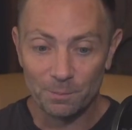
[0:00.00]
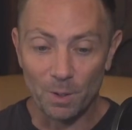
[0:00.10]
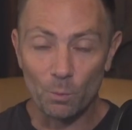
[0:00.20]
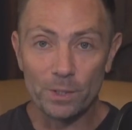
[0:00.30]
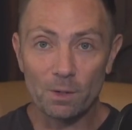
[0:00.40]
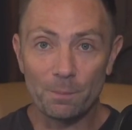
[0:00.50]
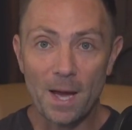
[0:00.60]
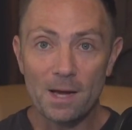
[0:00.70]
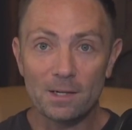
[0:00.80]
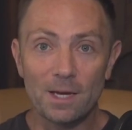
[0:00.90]
But we are
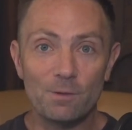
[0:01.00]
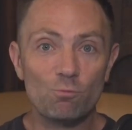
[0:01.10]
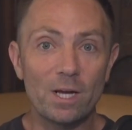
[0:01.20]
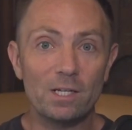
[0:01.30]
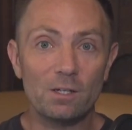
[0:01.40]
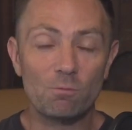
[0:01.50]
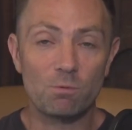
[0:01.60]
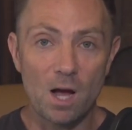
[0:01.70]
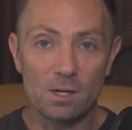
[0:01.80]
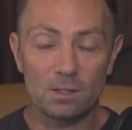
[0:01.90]
back and ready to
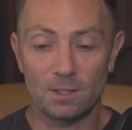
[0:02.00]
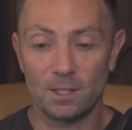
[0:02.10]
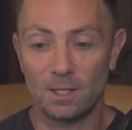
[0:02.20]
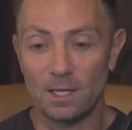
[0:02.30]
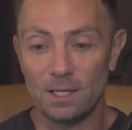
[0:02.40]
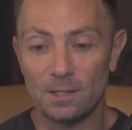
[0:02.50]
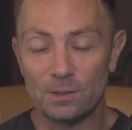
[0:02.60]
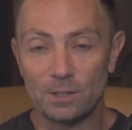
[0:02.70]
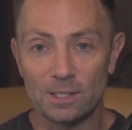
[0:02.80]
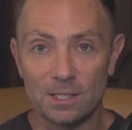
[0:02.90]
rock. Uh, and
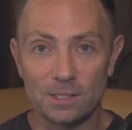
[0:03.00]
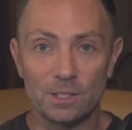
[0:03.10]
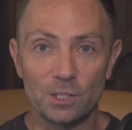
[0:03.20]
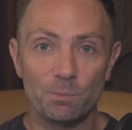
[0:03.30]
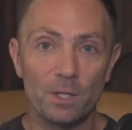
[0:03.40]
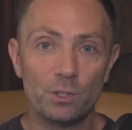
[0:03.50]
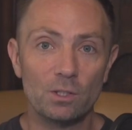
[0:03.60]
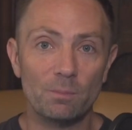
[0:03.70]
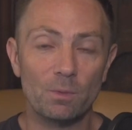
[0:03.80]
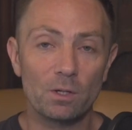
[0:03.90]
as, as I just
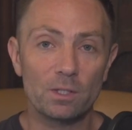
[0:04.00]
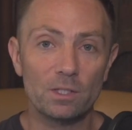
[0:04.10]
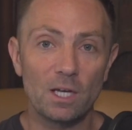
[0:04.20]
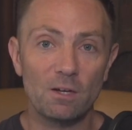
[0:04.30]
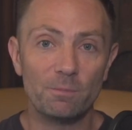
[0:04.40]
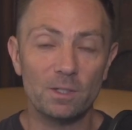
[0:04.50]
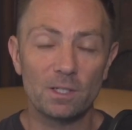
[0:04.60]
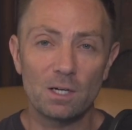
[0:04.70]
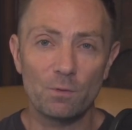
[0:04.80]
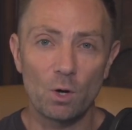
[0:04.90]
mentioned, the markets have been
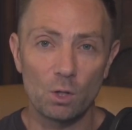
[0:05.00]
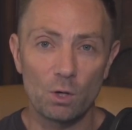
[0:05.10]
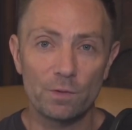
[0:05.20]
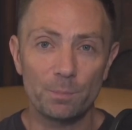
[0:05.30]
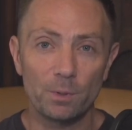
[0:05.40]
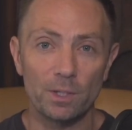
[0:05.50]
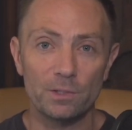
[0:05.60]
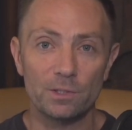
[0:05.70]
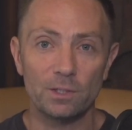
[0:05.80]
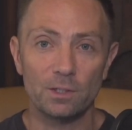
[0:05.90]
kind of all over the
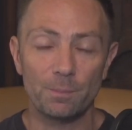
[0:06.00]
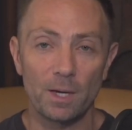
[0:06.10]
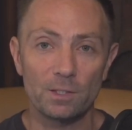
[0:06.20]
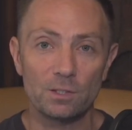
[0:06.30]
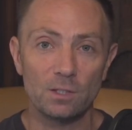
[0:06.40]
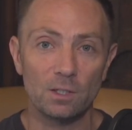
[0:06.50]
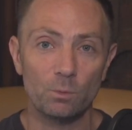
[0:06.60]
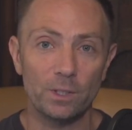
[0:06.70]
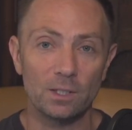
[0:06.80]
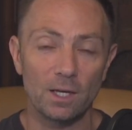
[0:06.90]
place in the past uh,
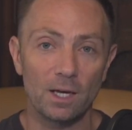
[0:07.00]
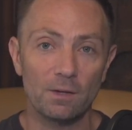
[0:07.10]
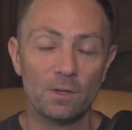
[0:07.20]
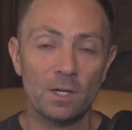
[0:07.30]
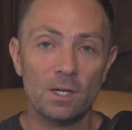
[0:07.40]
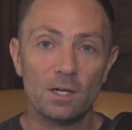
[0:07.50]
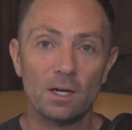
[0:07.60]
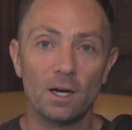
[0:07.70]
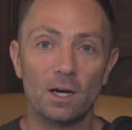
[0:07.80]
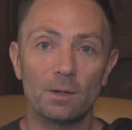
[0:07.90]
week and a half.
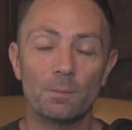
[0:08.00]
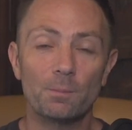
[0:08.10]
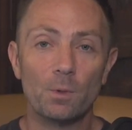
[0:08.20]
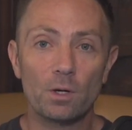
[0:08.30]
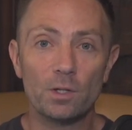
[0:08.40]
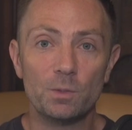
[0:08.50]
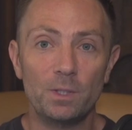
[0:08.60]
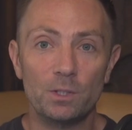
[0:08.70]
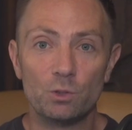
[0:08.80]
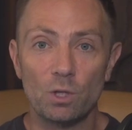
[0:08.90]
Uh, markets
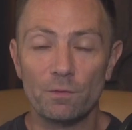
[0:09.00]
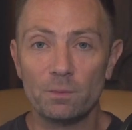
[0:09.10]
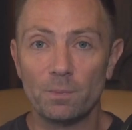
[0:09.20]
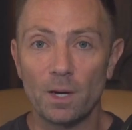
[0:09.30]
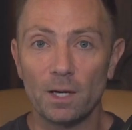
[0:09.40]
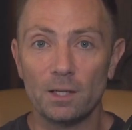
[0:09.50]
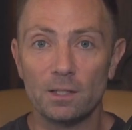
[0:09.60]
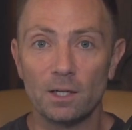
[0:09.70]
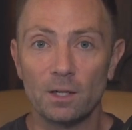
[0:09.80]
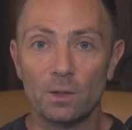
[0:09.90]
being driven
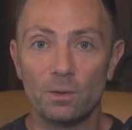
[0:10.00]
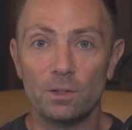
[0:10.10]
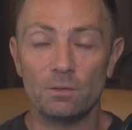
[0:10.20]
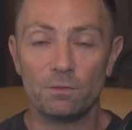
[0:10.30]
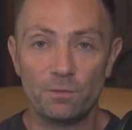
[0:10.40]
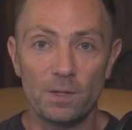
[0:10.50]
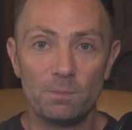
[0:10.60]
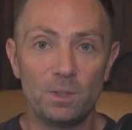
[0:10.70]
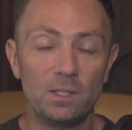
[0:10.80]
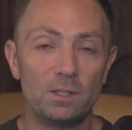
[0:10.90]
by uh, the
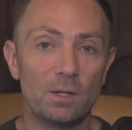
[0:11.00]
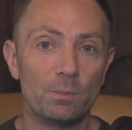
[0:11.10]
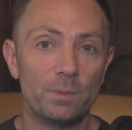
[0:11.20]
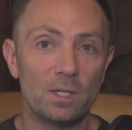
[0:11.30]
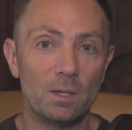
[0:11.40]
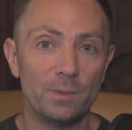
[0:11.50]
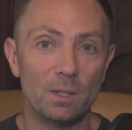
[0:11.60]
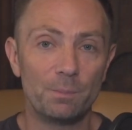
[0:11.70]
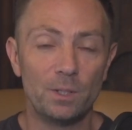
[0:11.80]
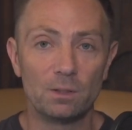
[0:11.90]
Fed meeting that will be
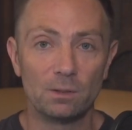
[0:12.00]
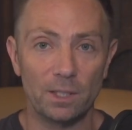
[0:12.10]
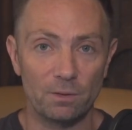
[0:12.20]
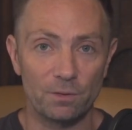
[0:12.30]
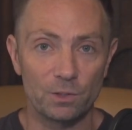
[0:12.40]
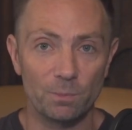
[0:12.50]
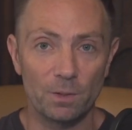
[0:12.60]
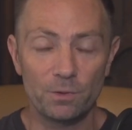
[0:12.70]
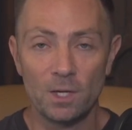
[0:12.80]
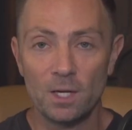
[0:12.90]
coming up here later this
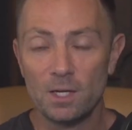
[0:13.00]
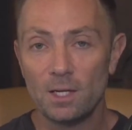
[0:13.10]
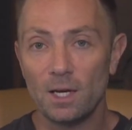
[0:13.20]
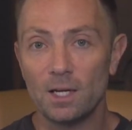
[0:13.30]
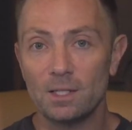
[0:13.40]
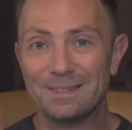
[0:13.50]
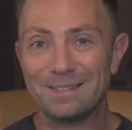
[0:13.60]
month, and